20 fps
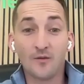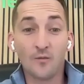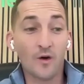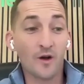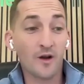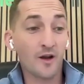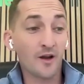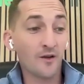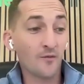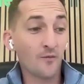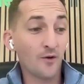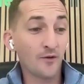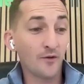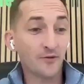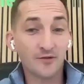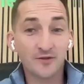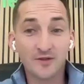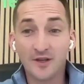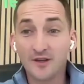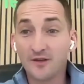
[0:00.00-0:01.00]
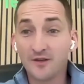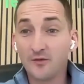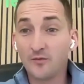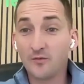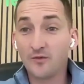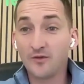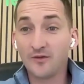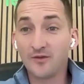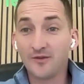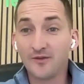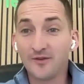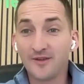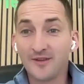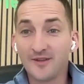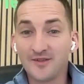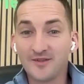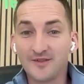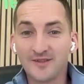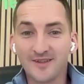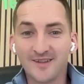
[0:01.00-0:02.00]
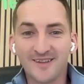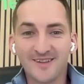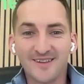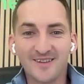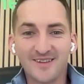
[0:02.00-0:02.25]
What I want to say is